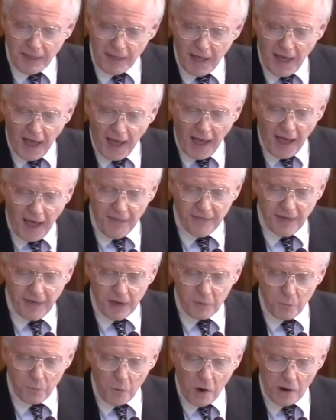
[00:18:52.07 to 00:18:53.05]
And
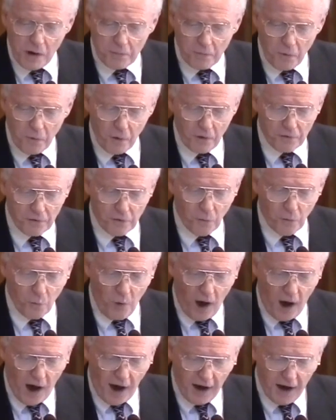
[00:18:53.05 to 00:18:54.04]
then one more the
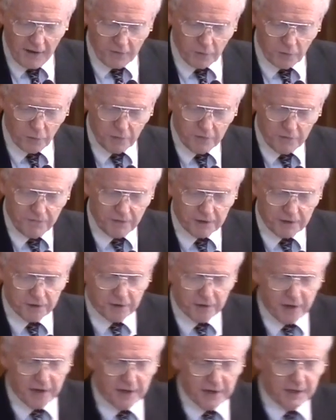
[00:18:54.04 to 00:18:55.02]
why of the word
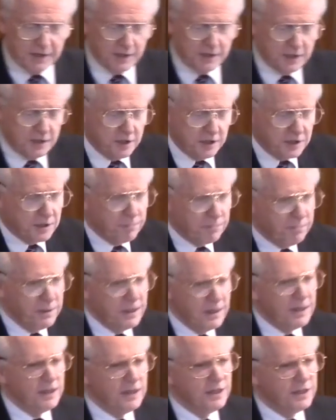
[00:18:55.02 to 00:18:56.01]
victory is to
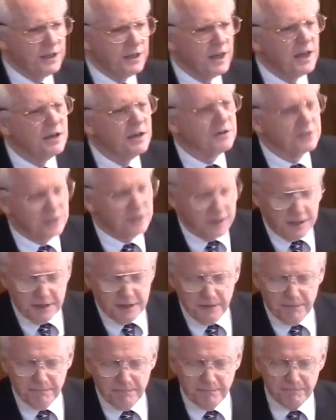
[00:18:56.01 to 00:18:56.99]
be yielded.